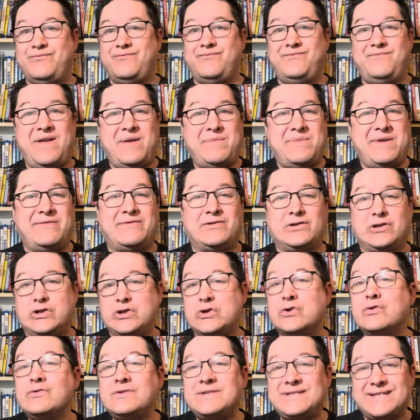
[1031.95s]
maybe even
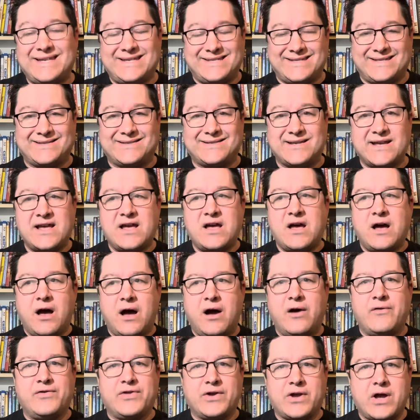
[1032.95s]
2 seasons
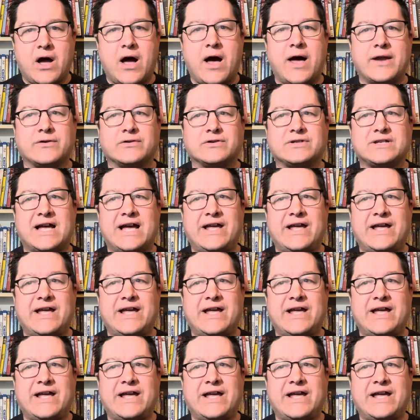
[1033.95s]
of The Conners.